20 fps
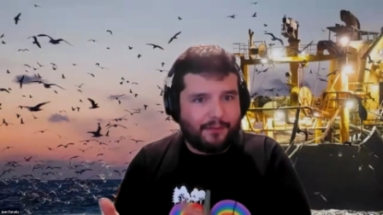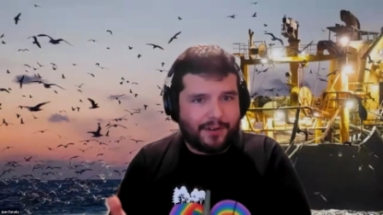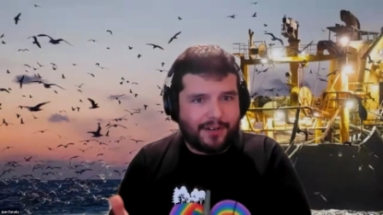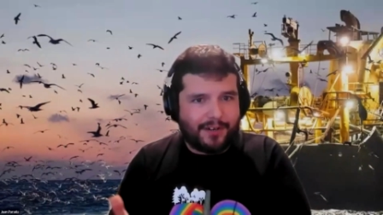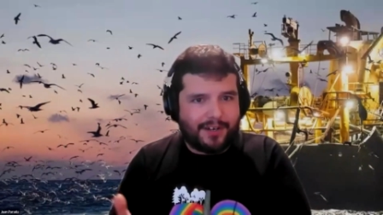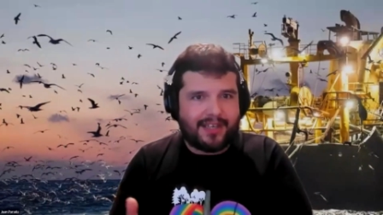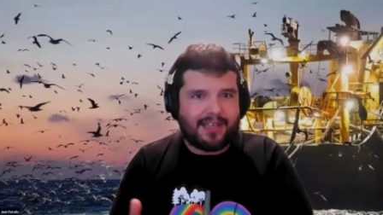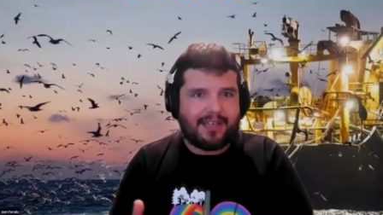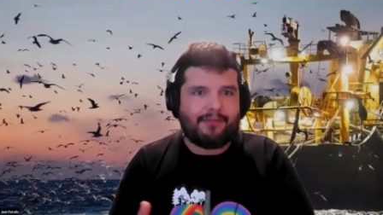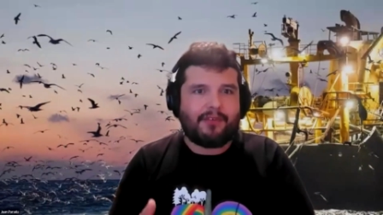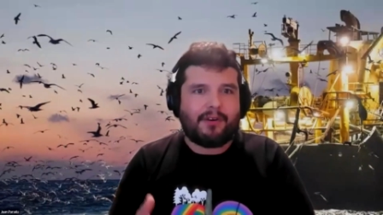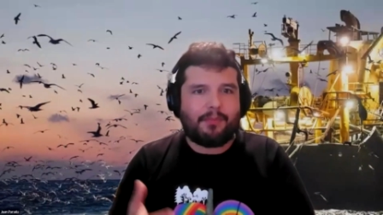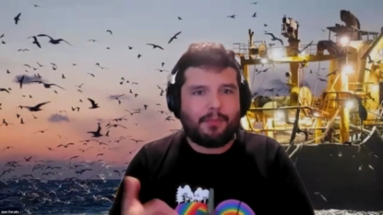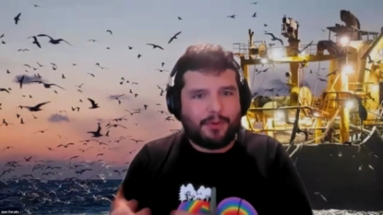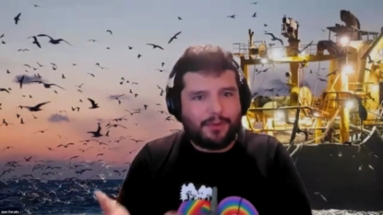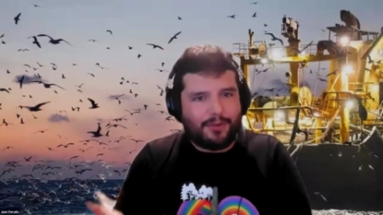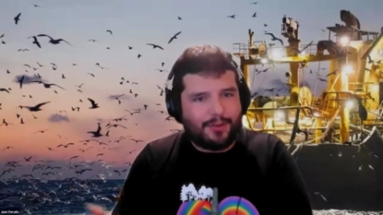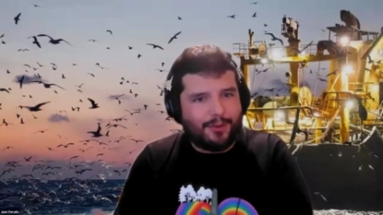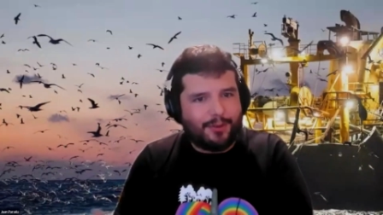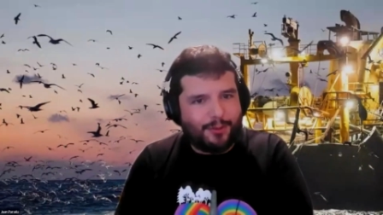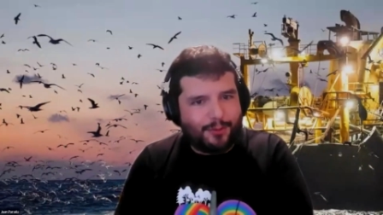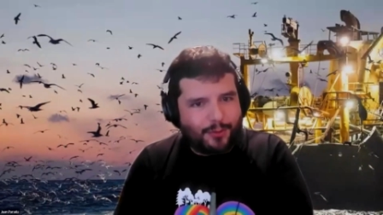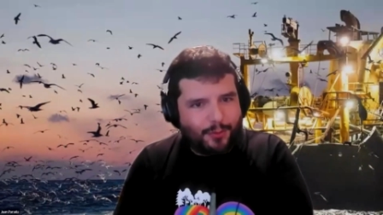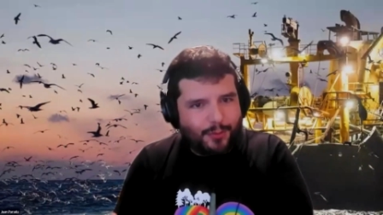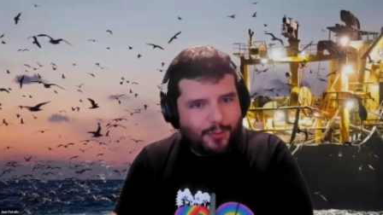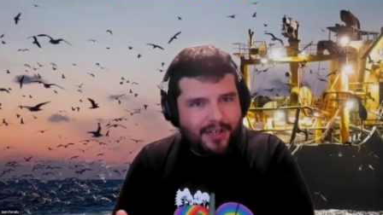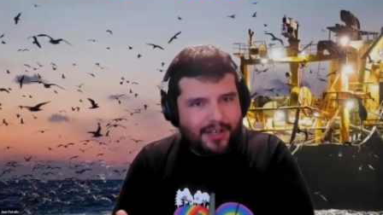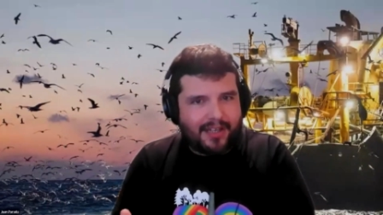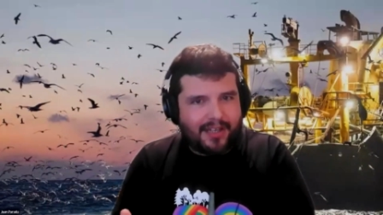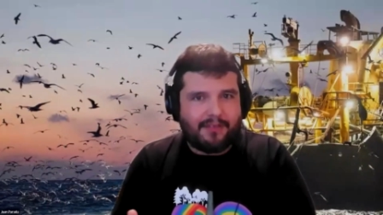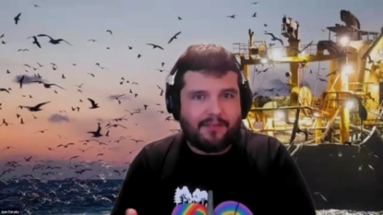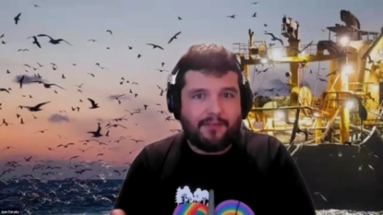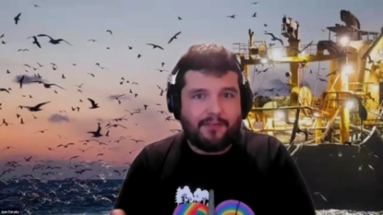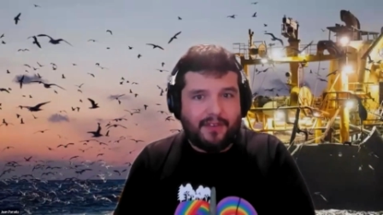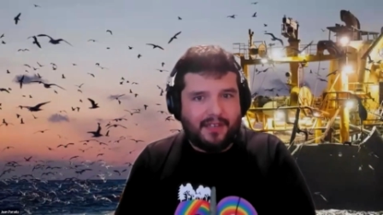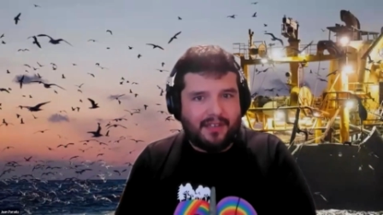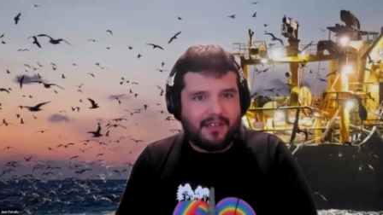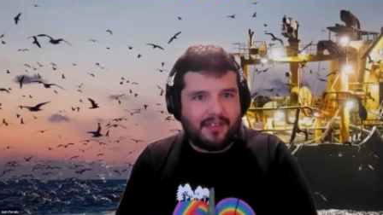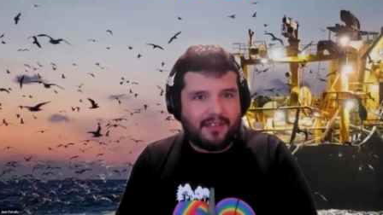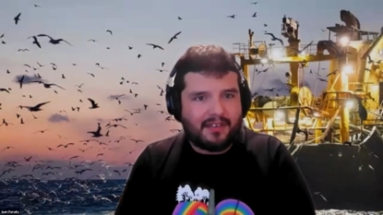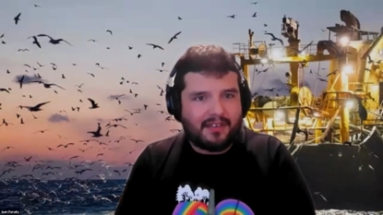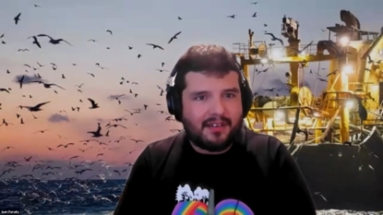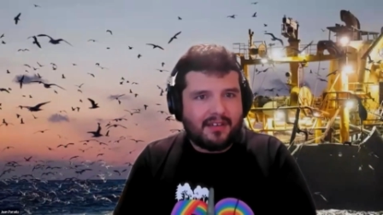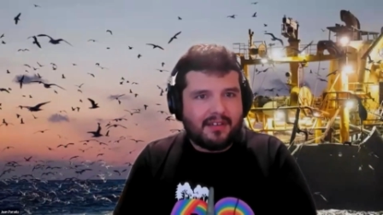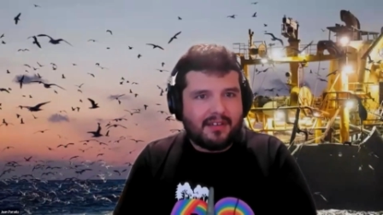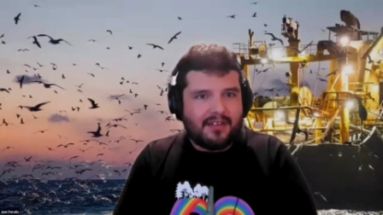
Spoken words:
where they reproduce, where they feed.